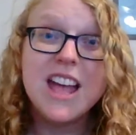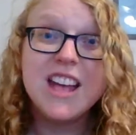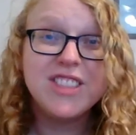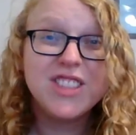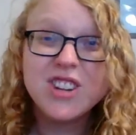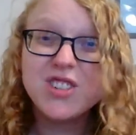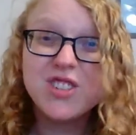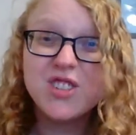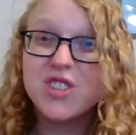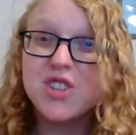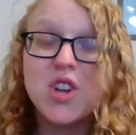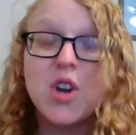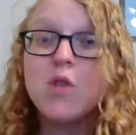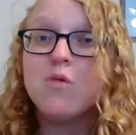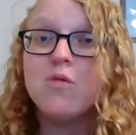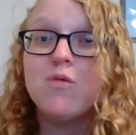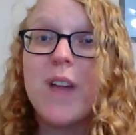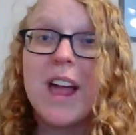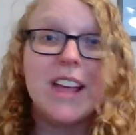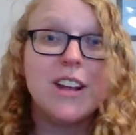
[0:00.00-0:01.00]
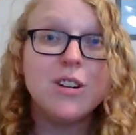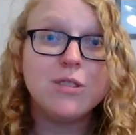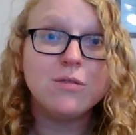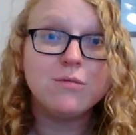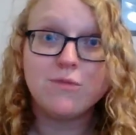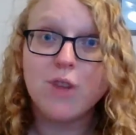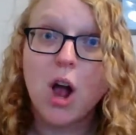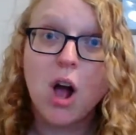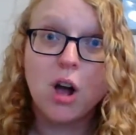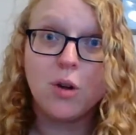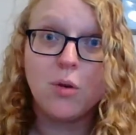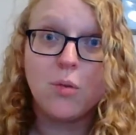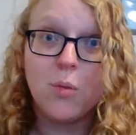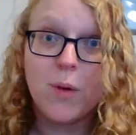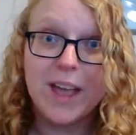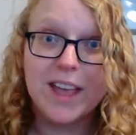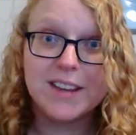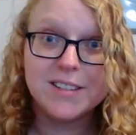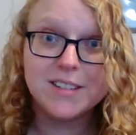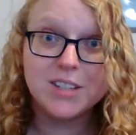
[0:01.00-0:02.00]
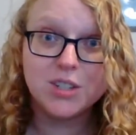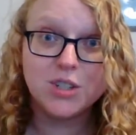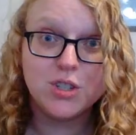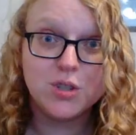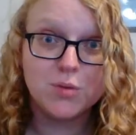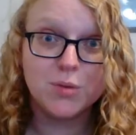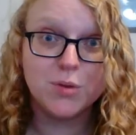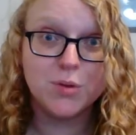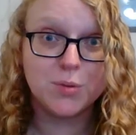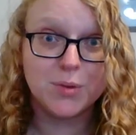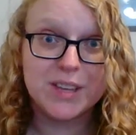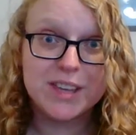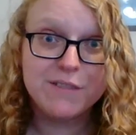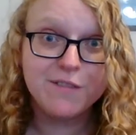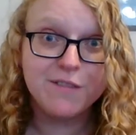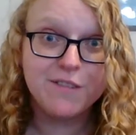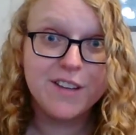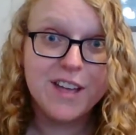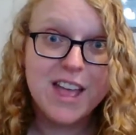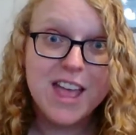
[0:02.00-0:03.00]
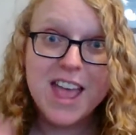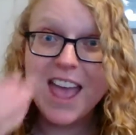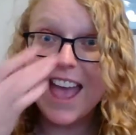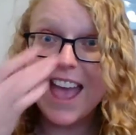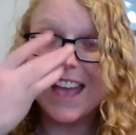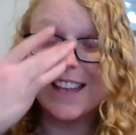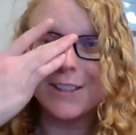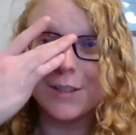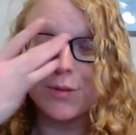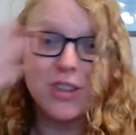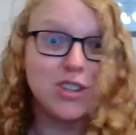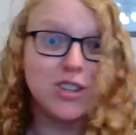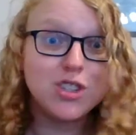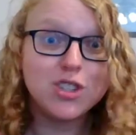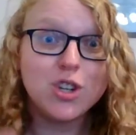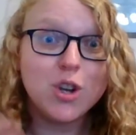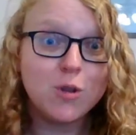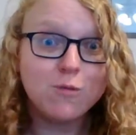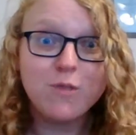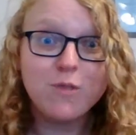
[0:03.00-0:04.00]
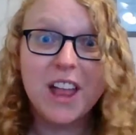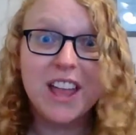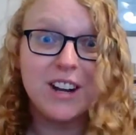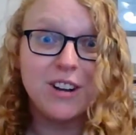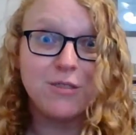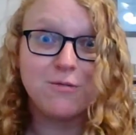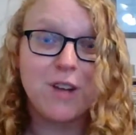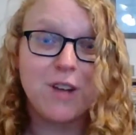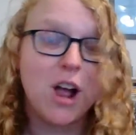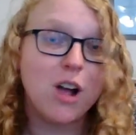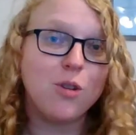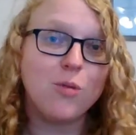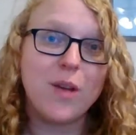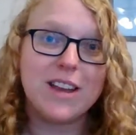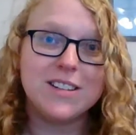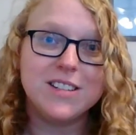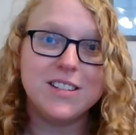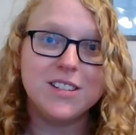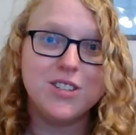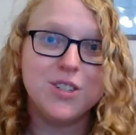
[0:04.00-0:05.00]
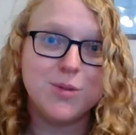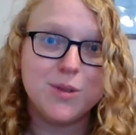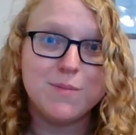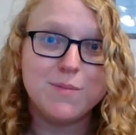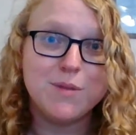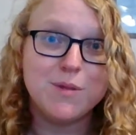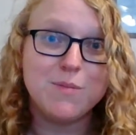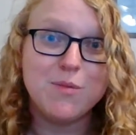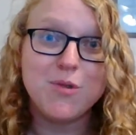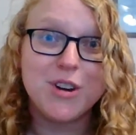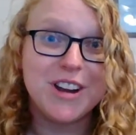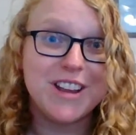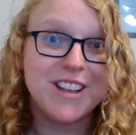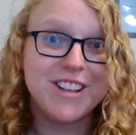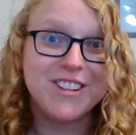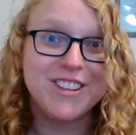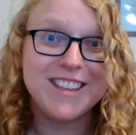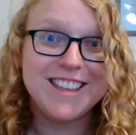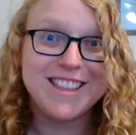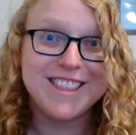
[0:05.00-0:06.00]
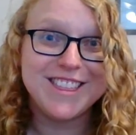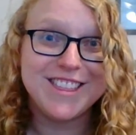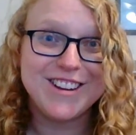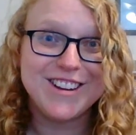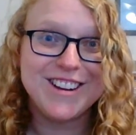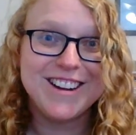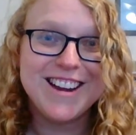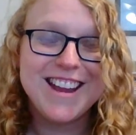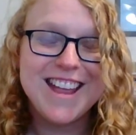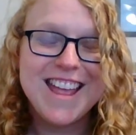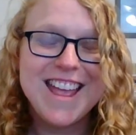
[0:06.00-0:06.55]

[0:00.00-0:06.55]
There's no right or wrong way to do grief, and so there's no right or wrong way to do a memorial either.